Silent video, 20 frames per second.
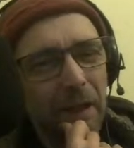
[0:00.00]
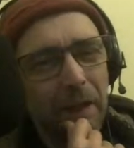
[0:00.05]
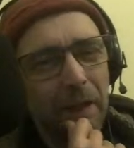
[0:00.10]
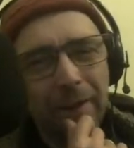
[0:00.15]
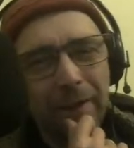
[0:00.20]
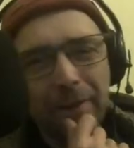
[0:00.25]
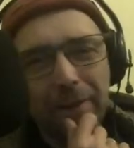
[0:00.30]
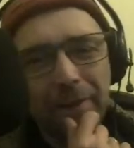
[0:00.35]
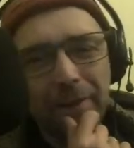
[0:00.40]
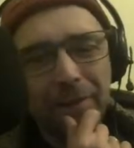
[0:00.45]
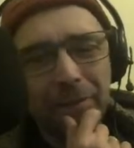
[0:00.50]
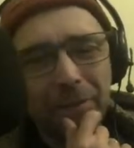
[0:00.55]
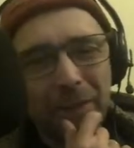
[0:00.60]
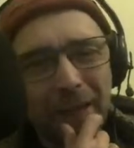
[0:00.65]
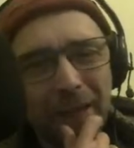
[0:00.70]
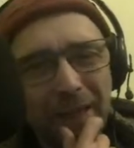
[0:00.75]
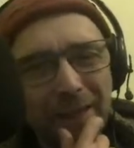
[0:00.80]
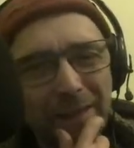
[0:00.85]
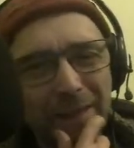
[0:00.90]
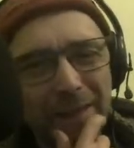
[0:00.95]
It wasn't Jones that
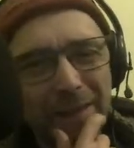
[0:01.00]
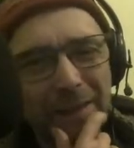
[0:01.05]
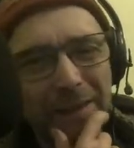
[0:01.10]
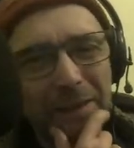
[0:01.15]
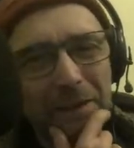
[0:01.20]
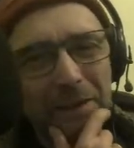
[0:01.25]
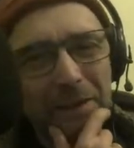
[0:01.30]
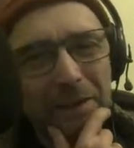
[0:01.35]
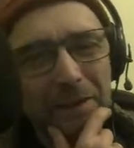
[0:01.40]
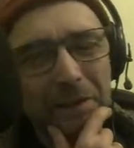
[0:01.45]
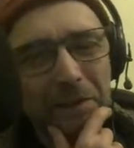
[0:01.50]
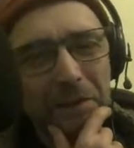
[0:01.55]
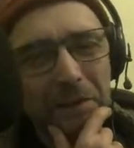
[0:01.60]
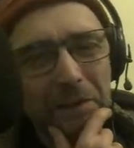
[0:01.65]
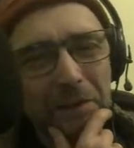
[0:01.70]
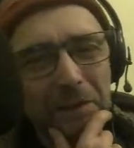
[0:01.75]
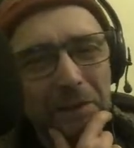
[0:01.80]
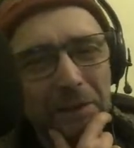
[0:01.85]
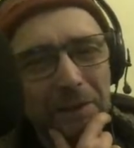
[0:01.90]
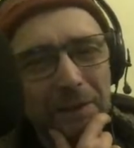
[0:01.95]
said we're doomed, is it?
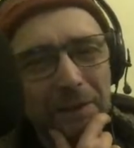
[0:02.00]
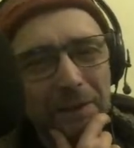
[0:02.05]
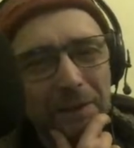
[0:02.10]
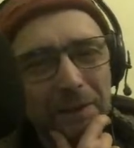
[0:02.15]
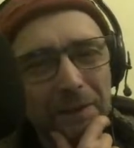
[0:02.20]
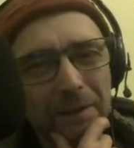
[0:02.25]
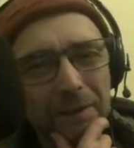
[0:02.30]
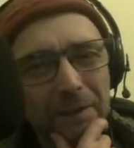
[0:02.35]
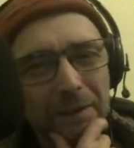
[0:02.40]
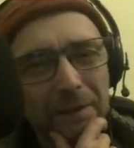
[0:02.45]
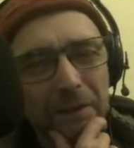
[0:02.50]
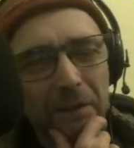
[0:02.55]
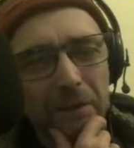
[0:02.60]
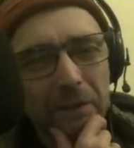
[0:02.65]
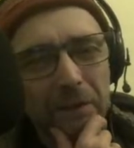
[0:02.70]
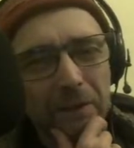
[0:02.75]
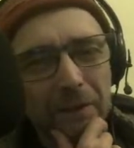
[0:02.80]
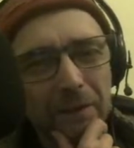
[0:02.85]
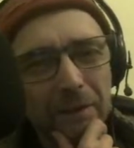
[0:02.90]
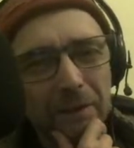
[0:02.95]
It was.
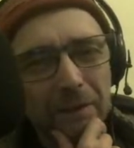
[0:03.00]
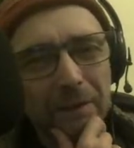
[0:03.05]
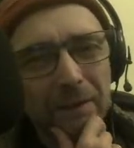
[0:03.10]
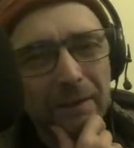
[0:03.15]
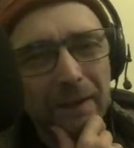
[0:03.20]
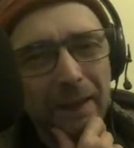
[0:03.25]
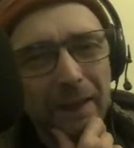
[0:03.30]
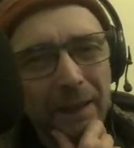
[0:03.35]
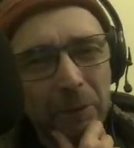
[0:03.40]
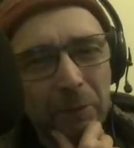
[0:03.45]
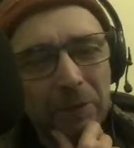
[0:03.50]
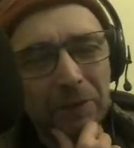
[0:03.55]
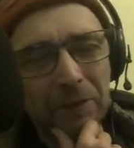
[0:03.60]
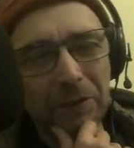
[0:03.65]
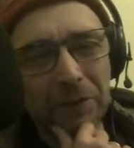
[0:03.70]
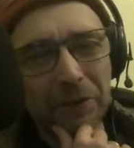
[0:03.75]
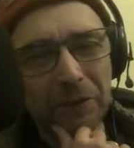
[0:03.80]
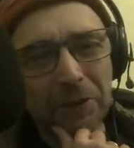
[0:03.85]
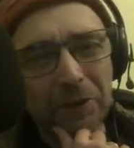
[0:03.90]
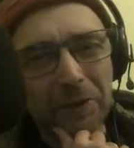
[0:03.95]
Oh, I can't remember his name
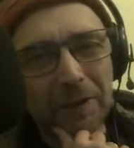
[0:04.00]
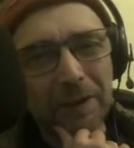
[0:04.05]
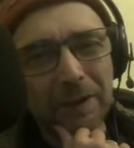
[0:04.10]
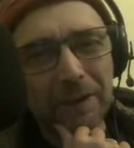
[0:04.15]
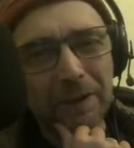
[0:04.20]
now.